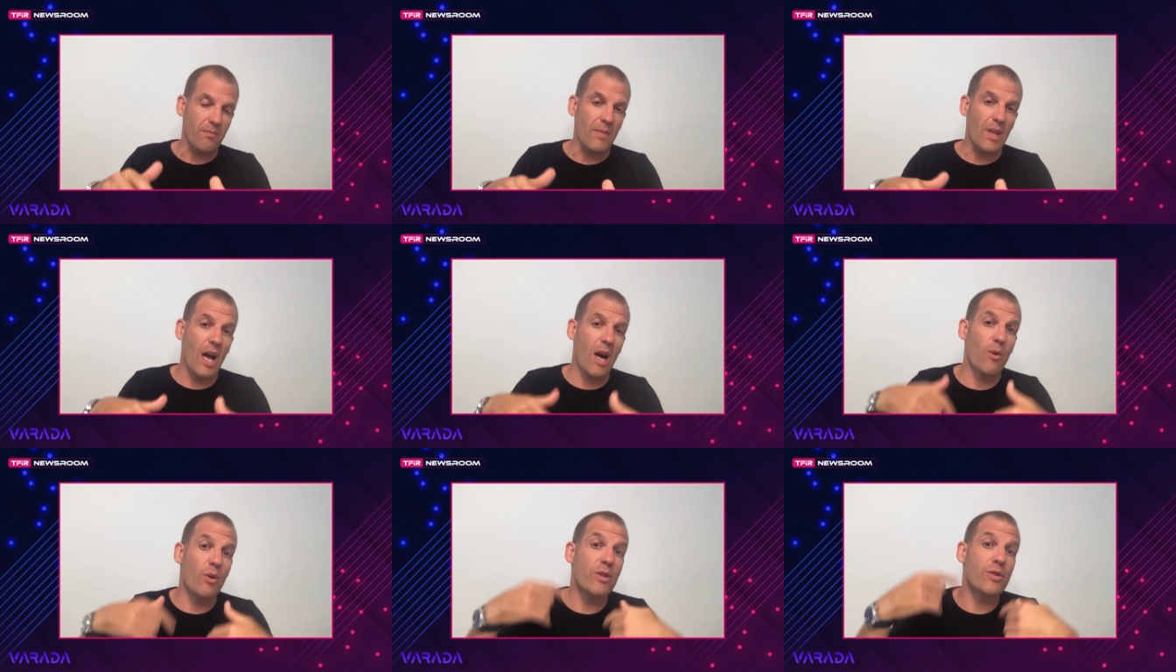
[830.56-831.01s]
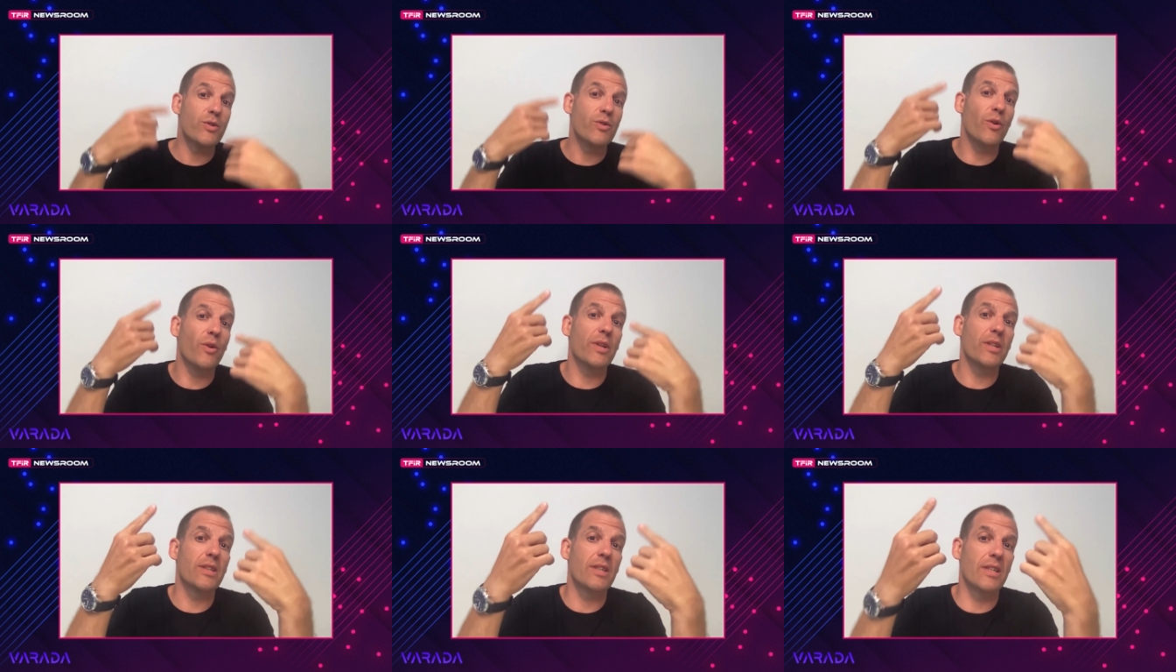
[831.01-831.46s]
I will
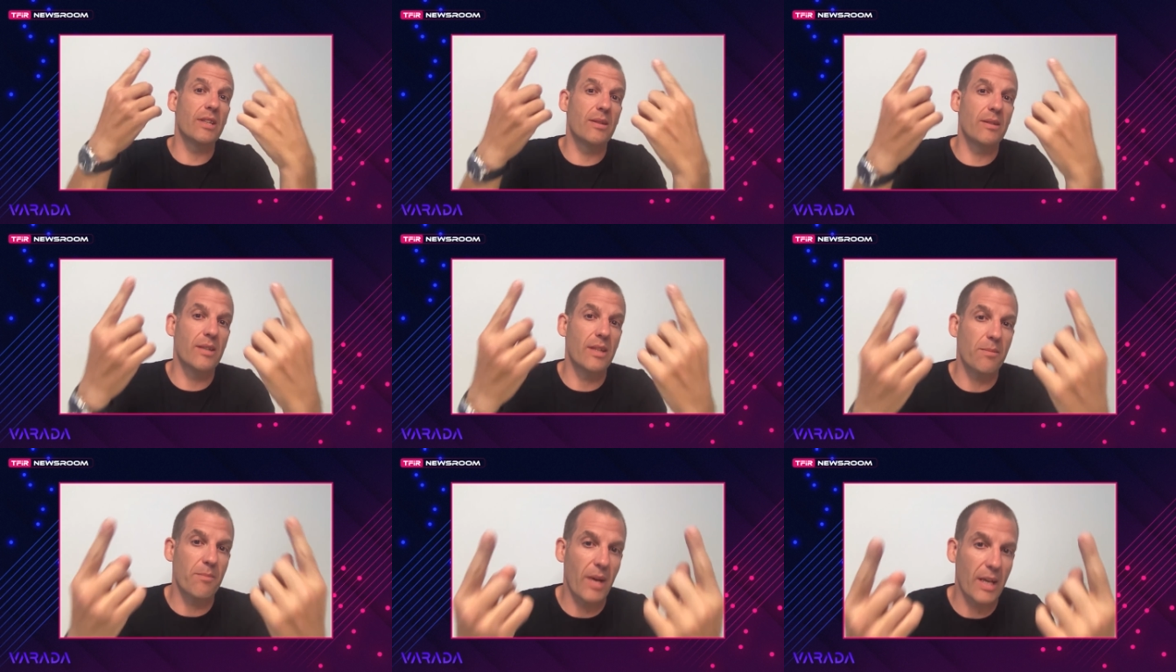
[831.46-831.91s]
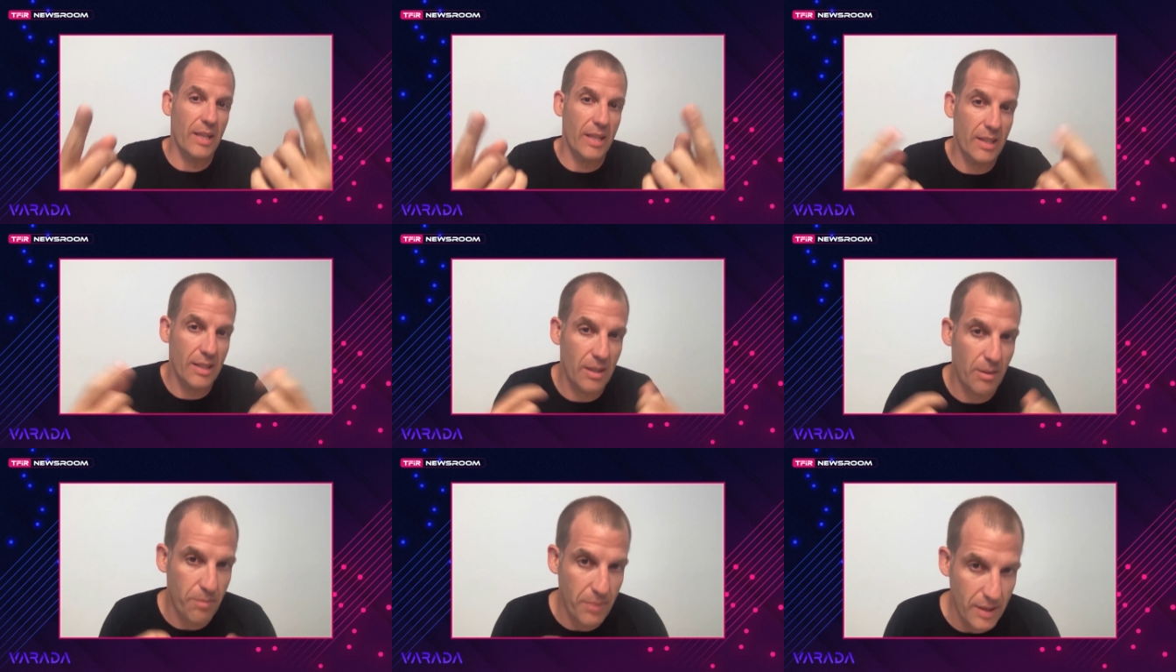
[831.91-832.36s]
store it in the, my
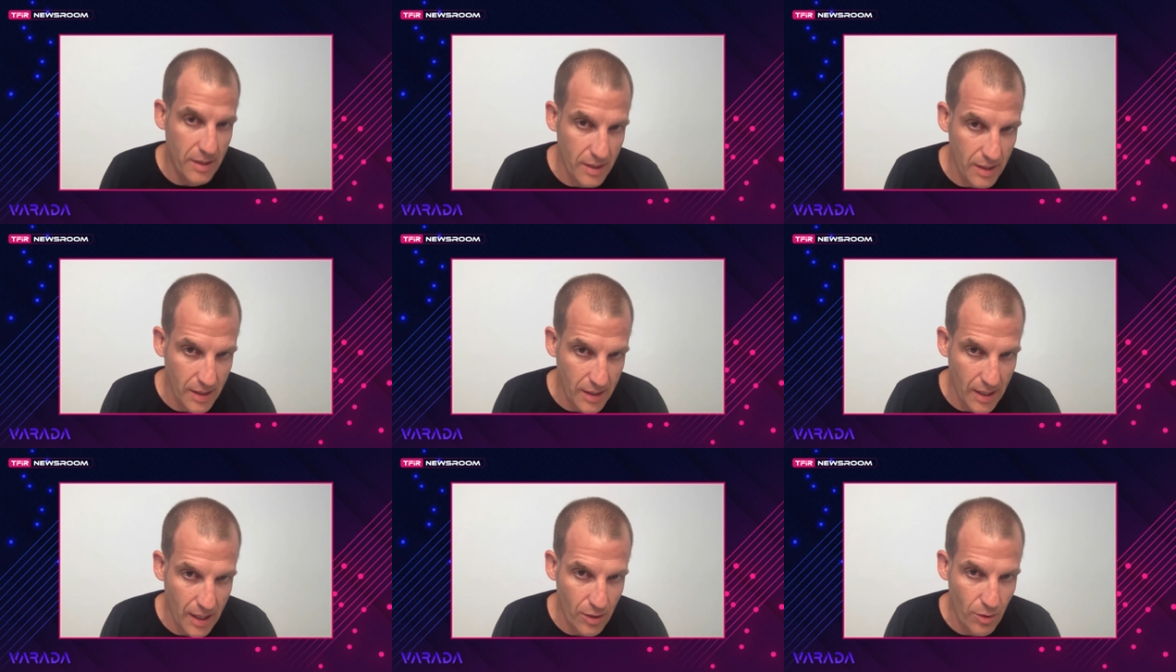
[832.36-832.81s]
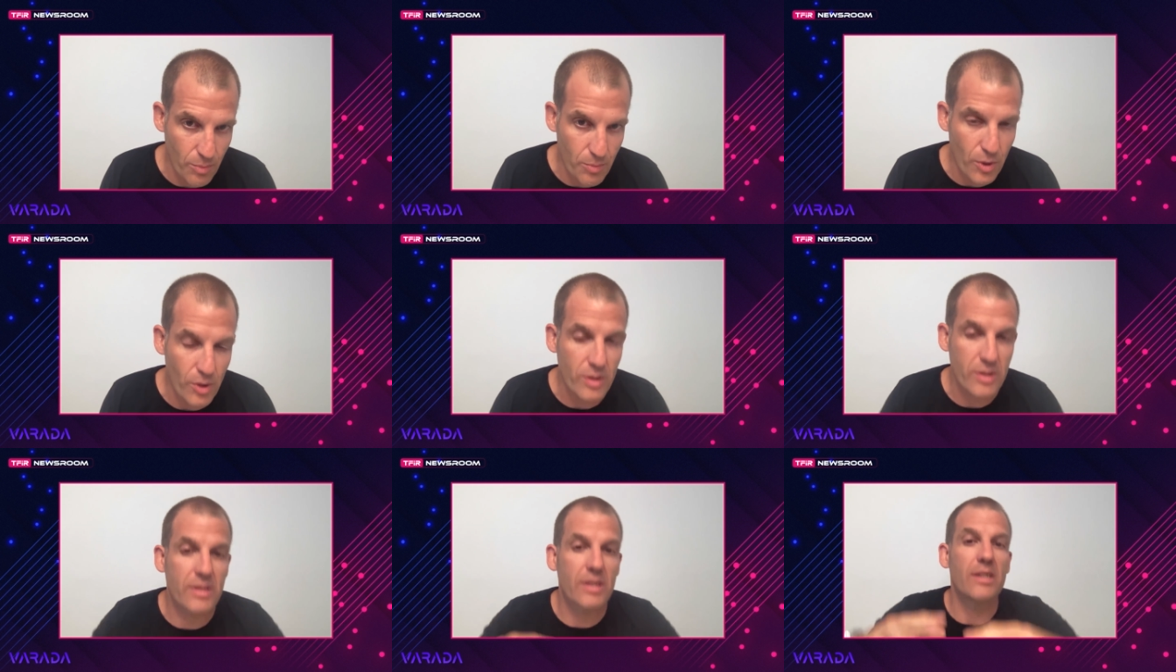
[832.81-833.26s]
independent nanoblocks,